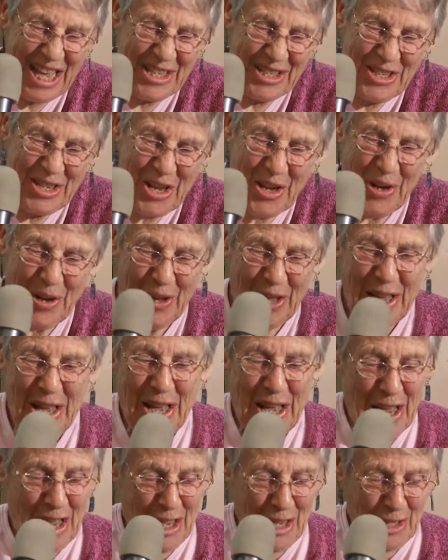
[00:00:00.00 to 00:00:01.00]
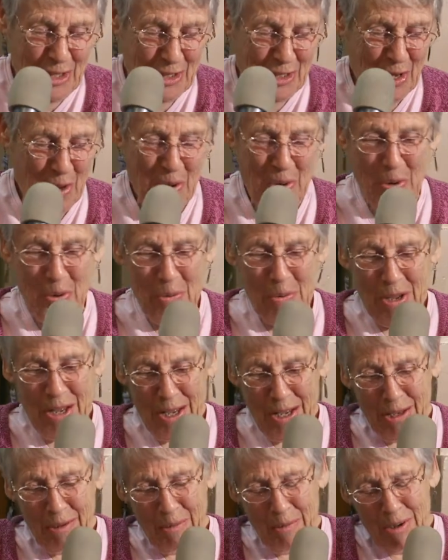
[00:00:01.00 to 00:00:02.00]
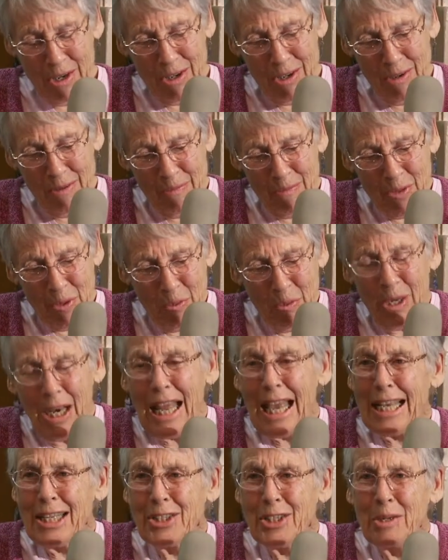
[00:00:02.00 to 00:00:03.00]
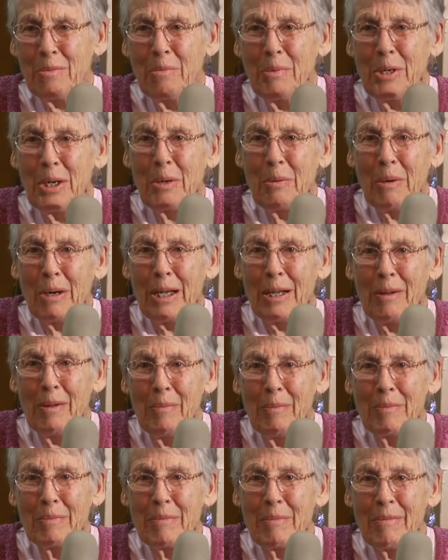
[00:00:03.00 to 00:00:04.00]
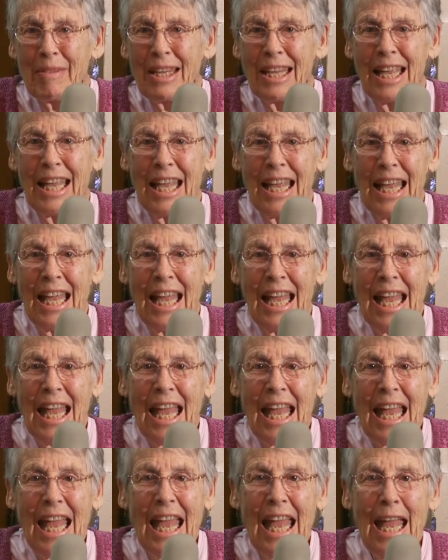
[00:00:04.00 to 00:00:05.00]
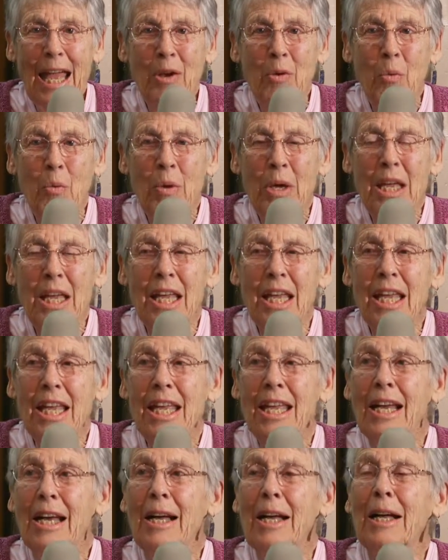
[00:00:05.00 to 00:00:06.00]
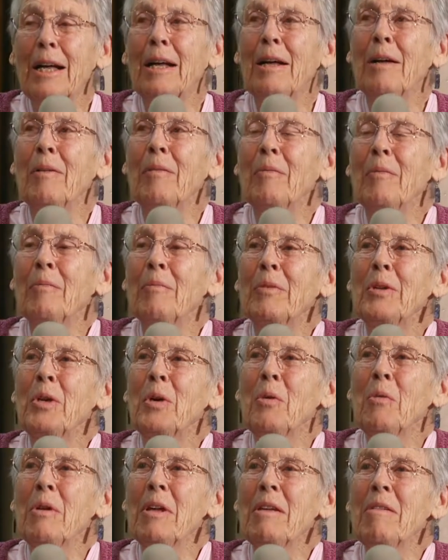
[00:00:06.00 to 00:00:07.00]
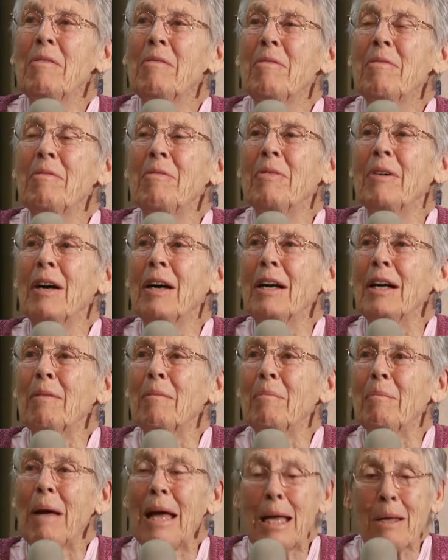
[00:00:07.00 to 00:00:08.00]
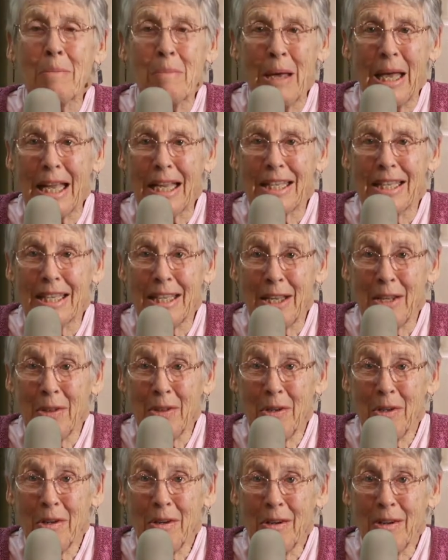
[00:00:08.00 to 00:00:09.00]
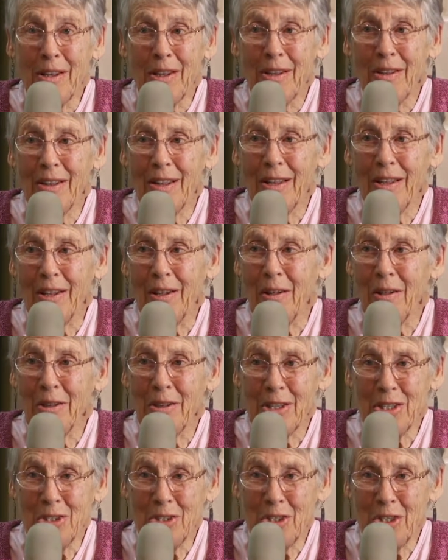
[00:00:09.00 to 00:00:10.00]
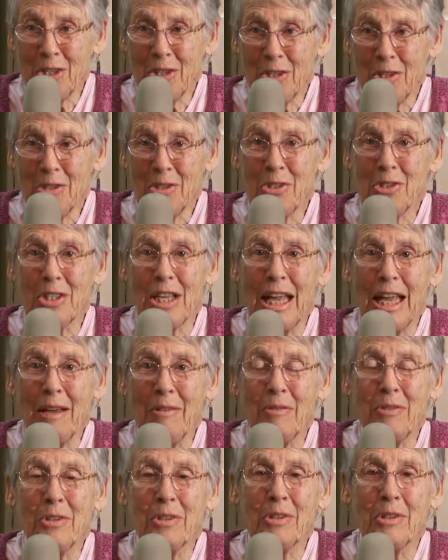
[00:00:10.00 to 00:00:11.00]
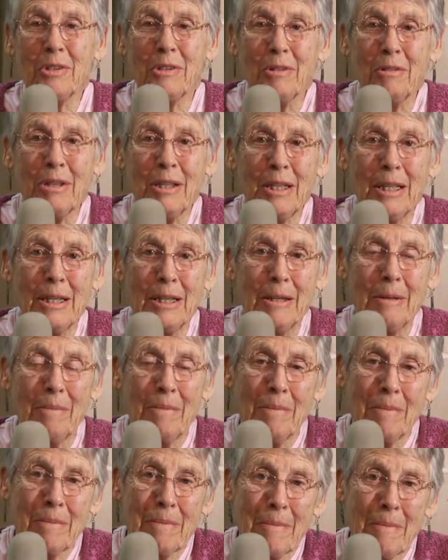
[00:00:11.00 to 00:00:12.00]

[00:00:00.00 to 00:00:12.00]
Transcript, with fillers: so so uh, we're, we're lasting pretty well. And we, uh, you know, we've uh, backpacked together uh, all these years. After, um,